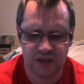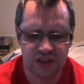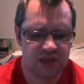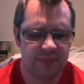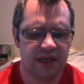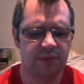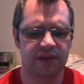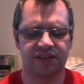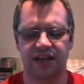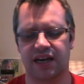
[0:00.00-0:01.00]
you can make them
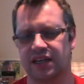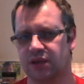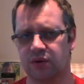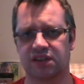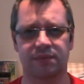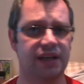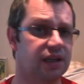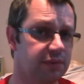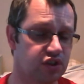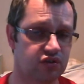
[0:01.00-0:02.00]
exactly how you want to
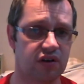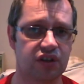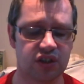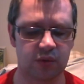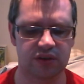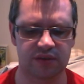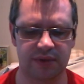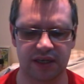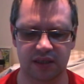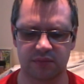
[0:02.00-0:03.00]
make them, as strong as you want to
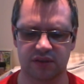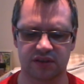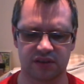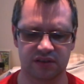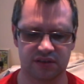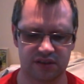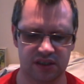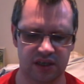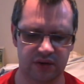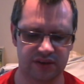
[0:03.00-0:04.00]
make them, as
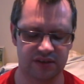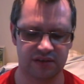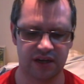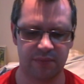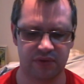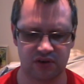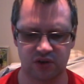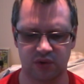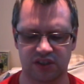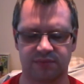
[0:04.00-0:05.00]
in depth
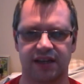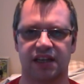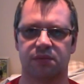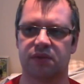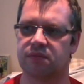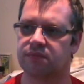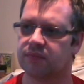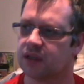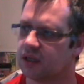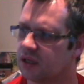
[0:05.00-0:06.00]
as you want to make them.
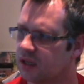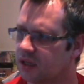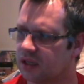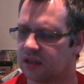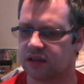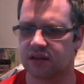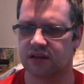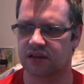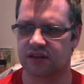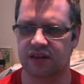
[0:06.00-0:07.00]

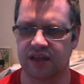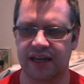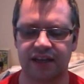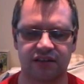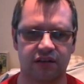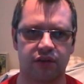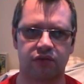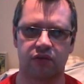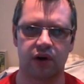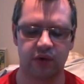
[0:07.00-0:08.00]
The hit on the
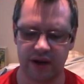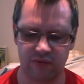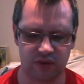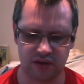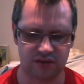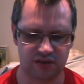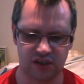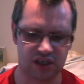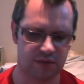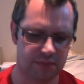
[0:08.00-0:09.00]
throat, everything. So
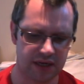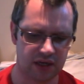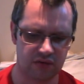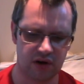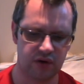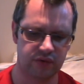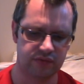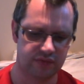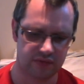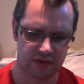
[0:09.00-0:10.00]
you can make your
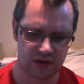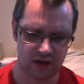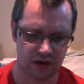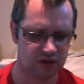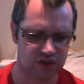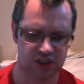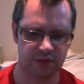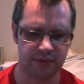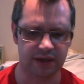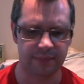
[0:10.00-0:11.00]
own a lot
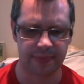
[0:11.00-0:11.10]
cheaper.